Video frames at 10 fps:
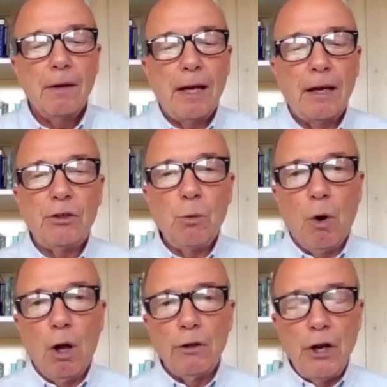As you
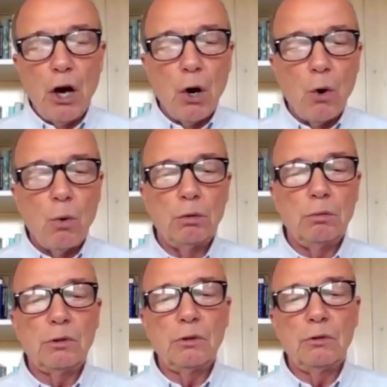all know,
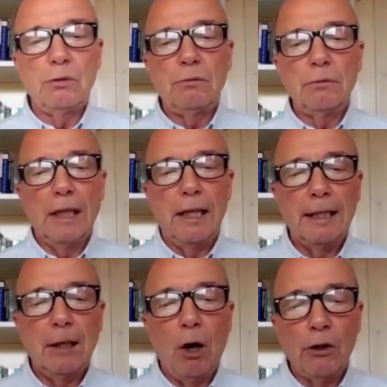
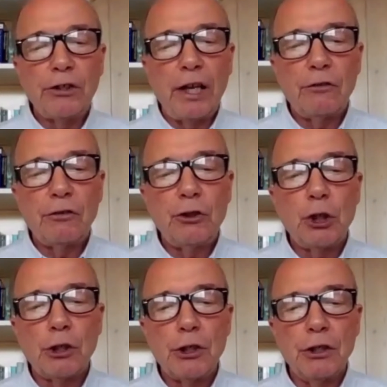All Saints
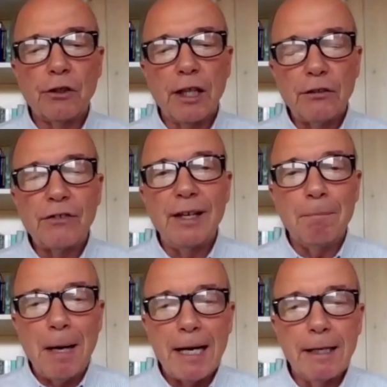Church is less than a
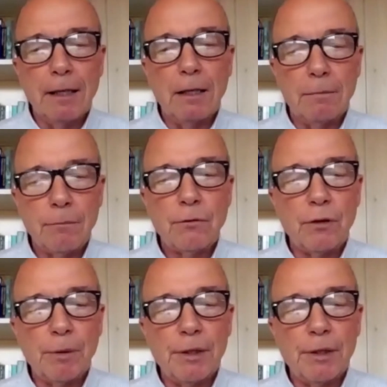mile from the